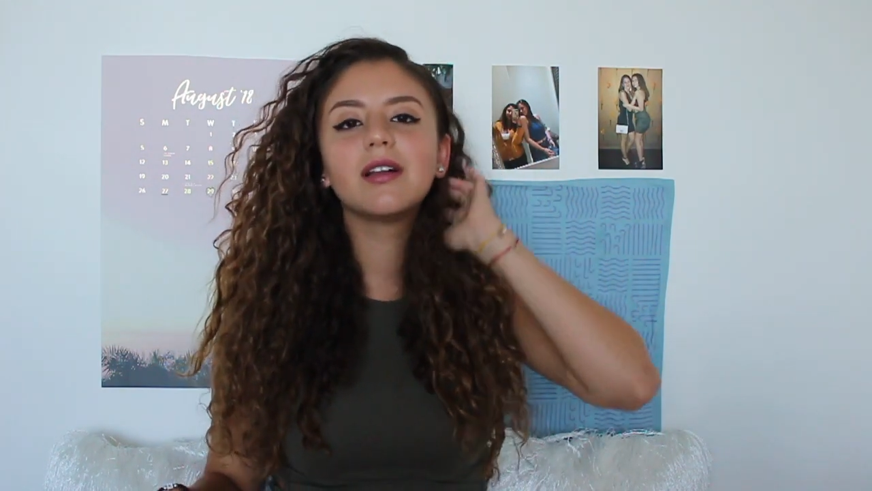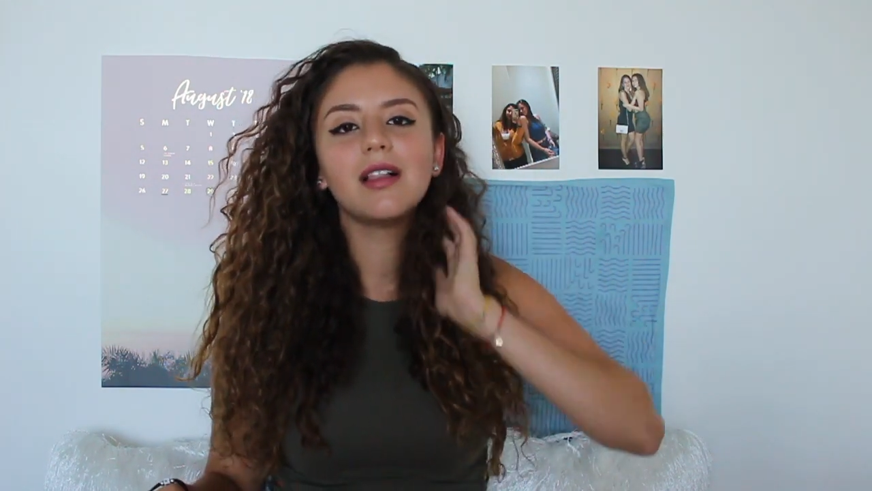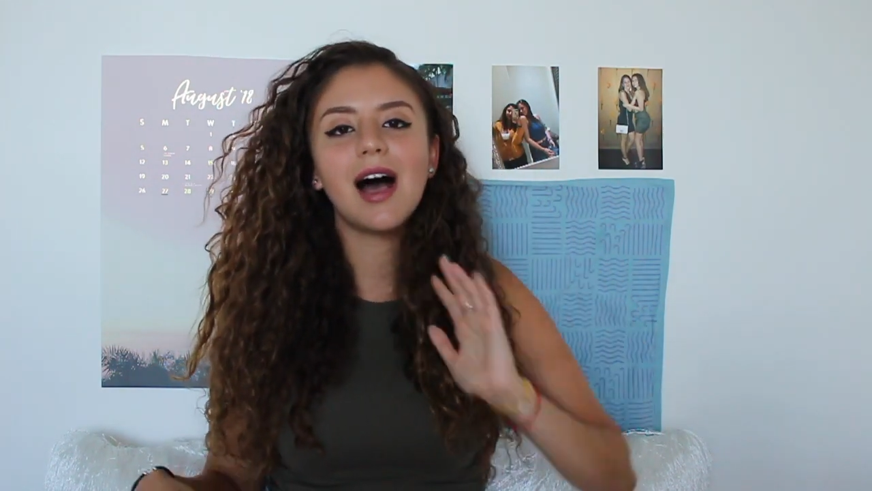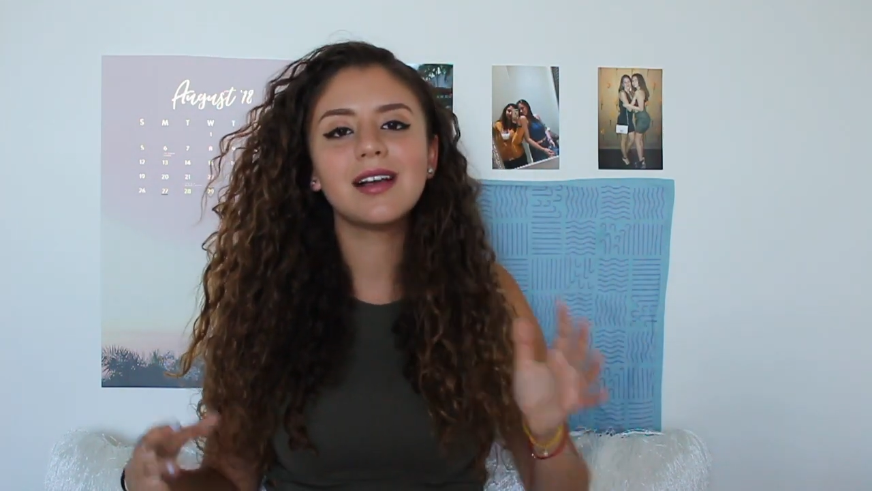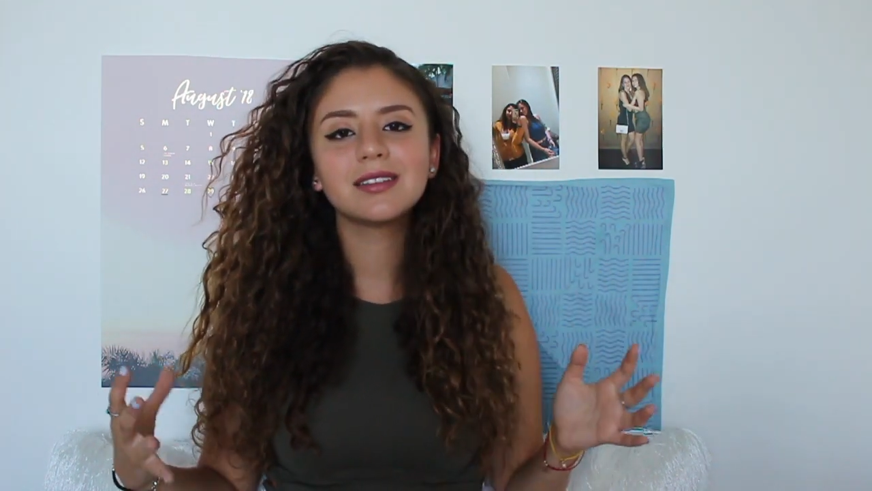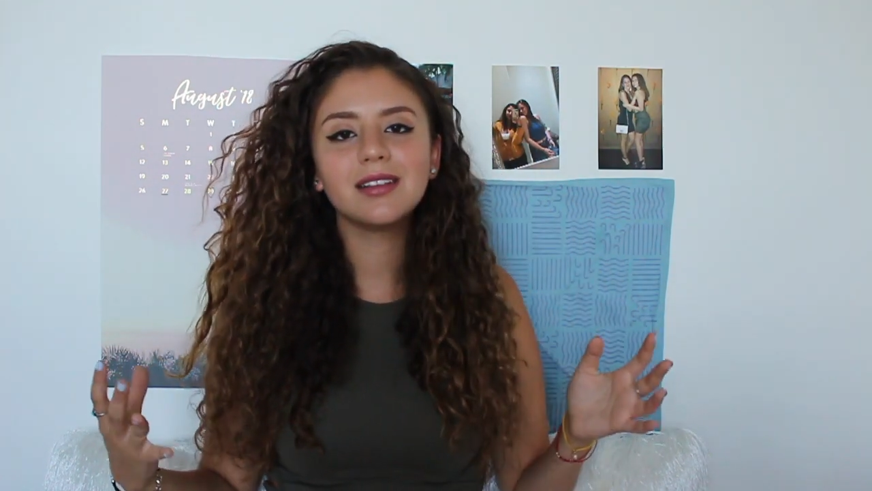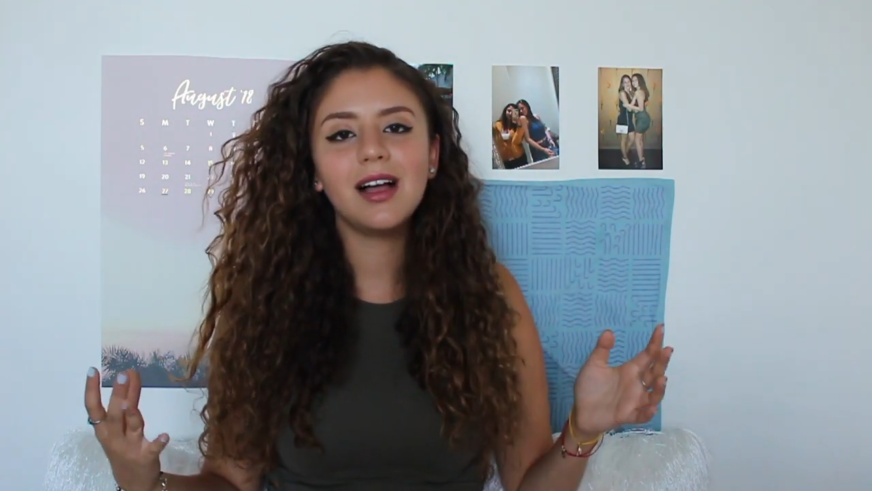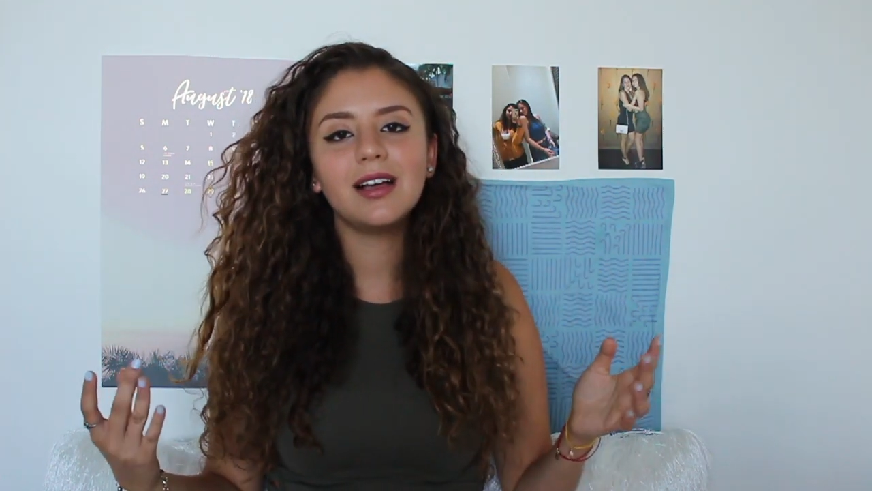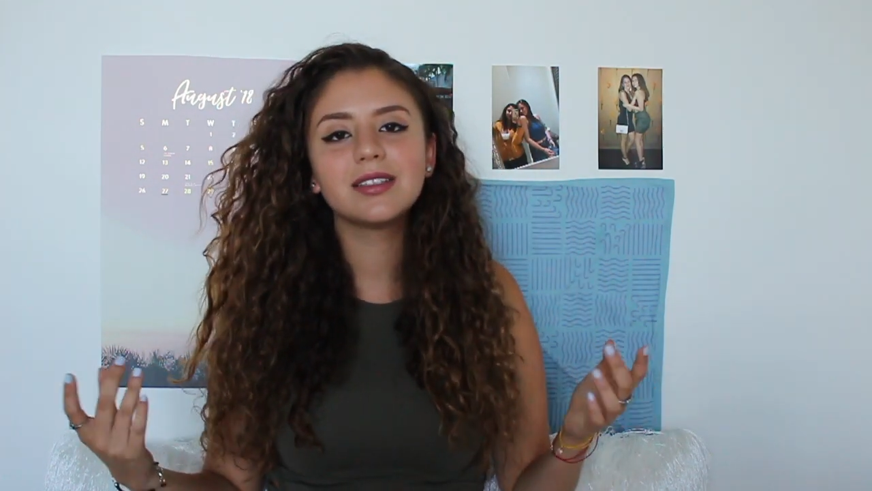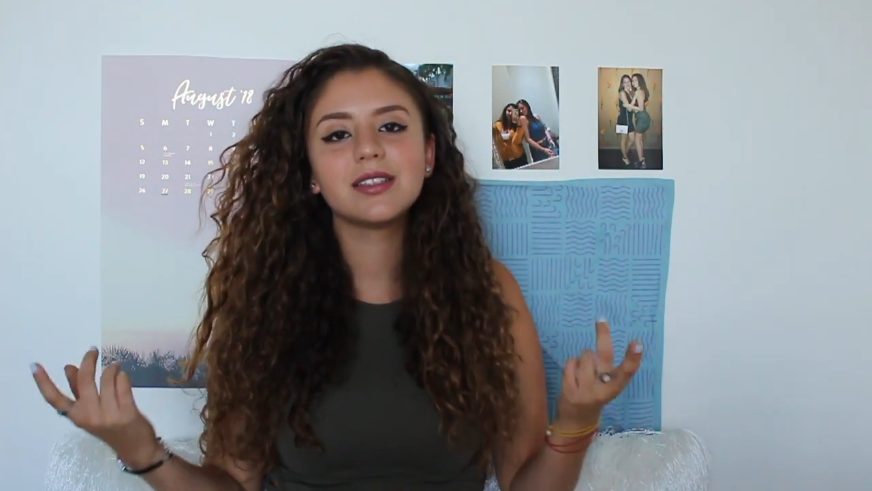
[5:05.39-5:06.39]

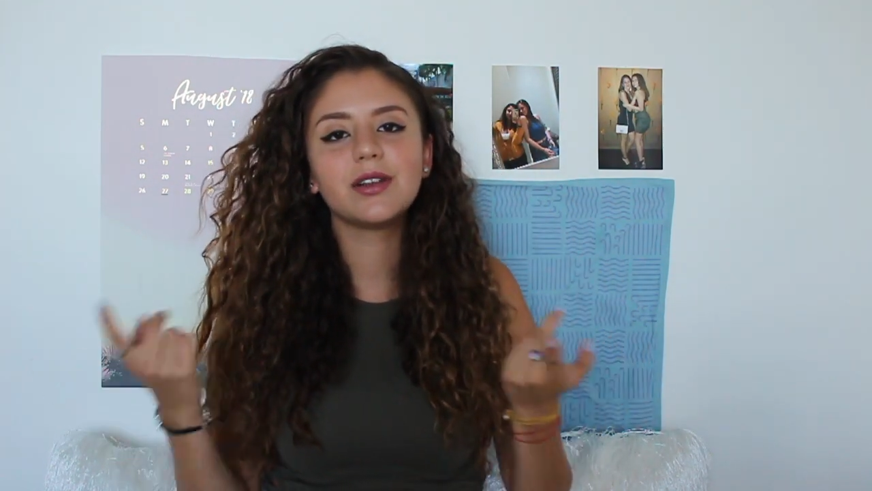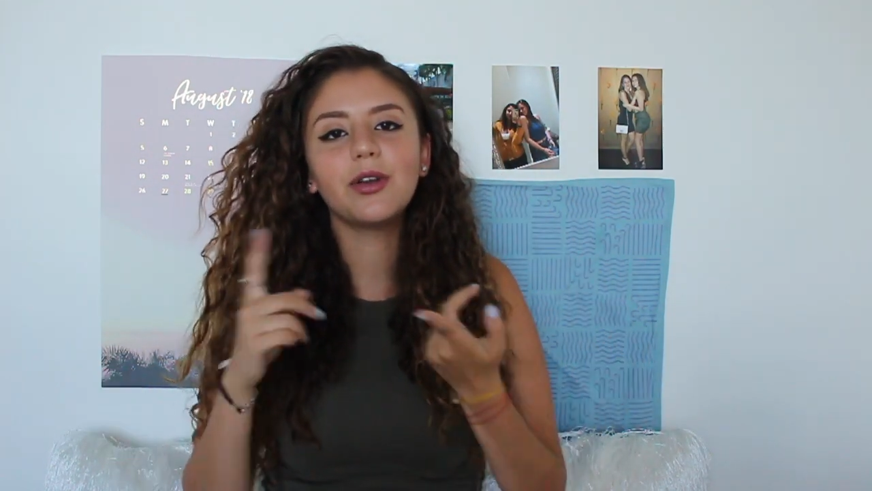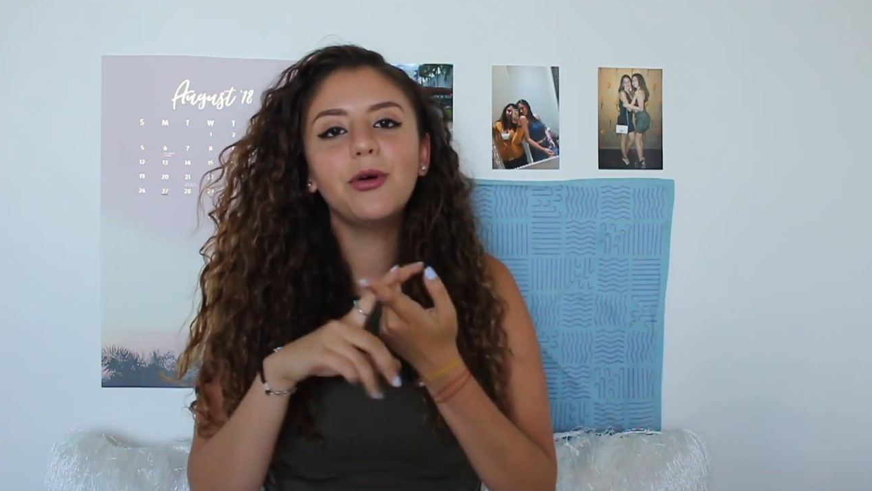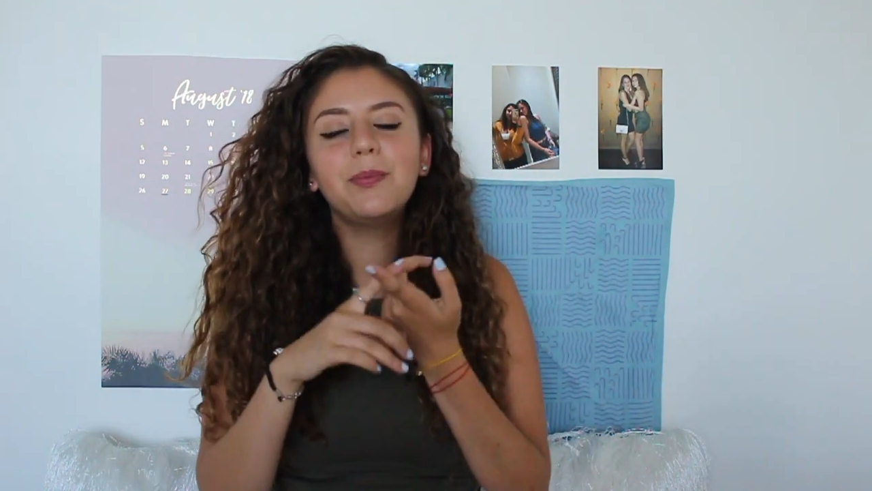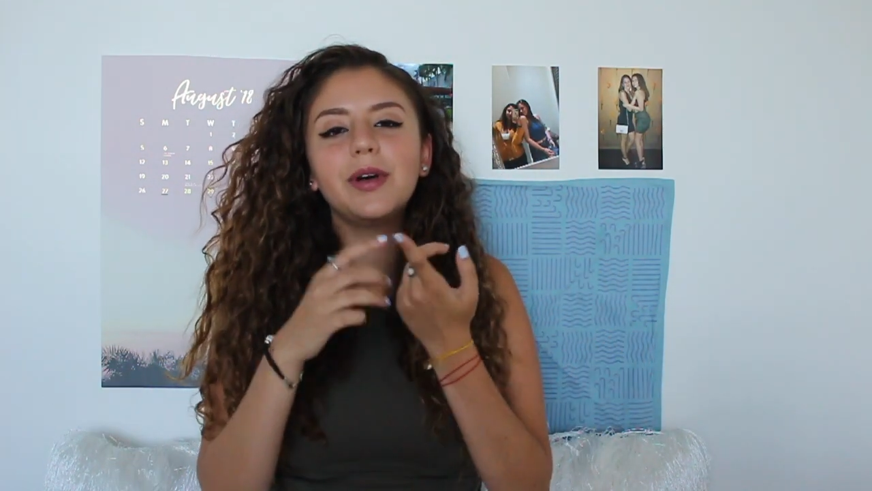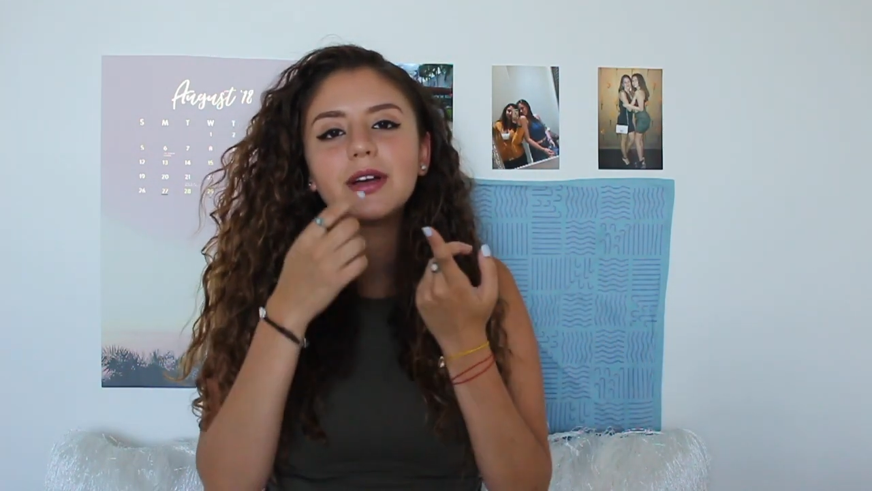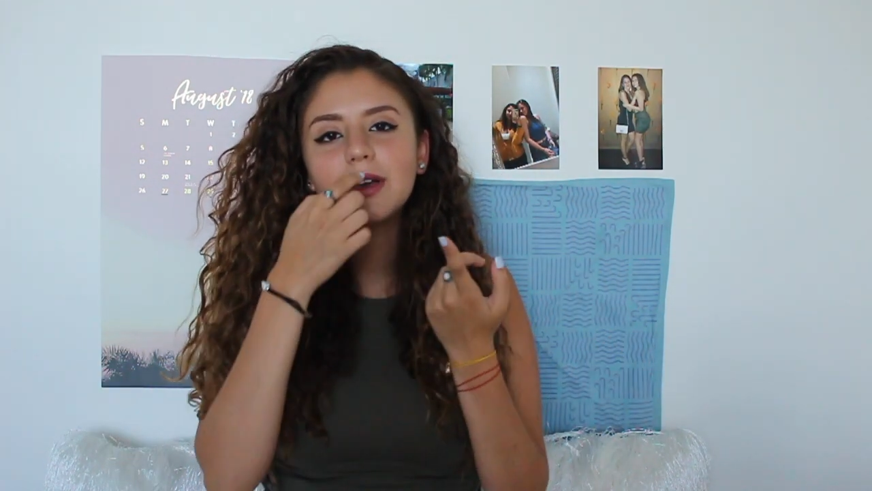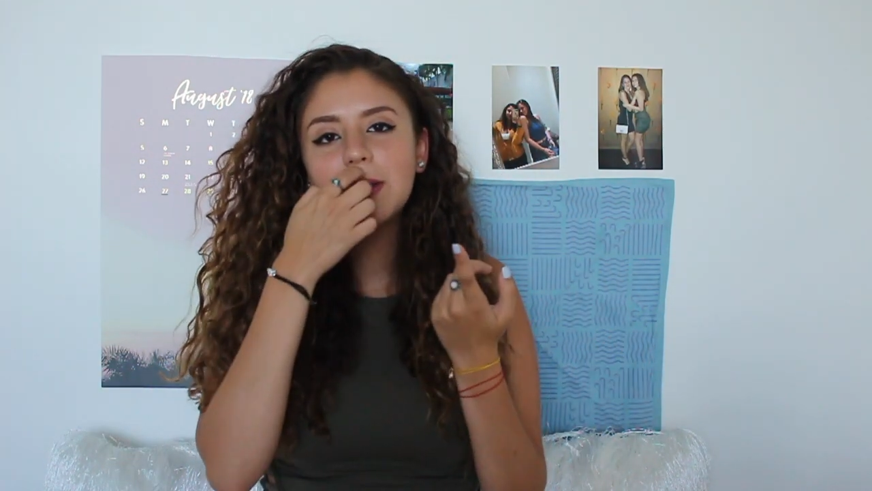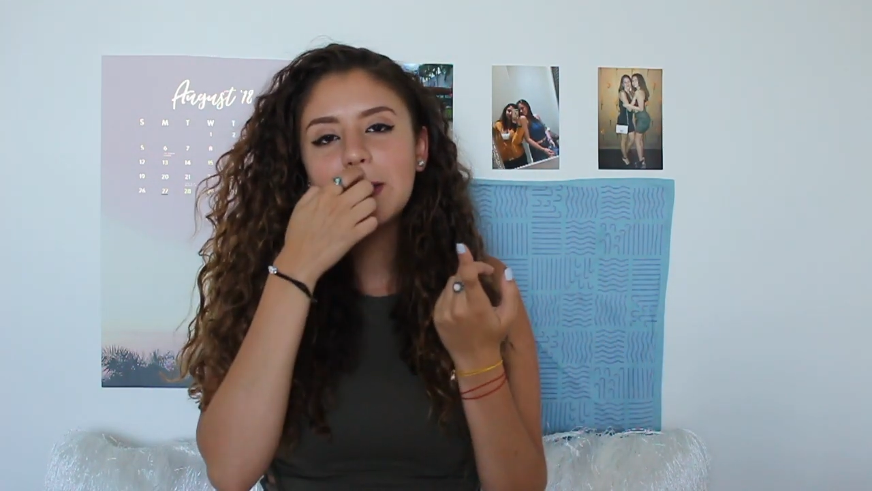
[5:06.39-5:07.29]
class is a notebook,